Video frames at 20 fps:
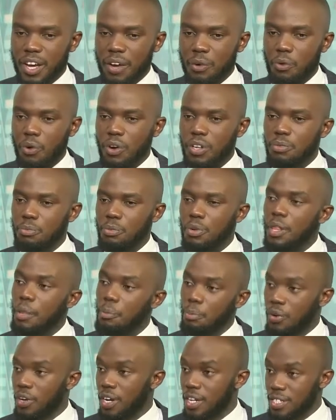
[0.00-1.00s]
what the
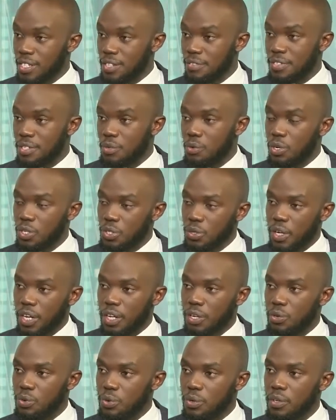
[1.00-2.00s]
productivity, what you
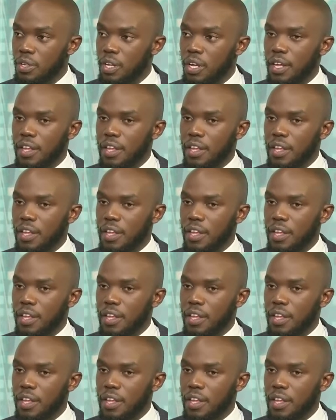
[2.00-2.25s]
can do,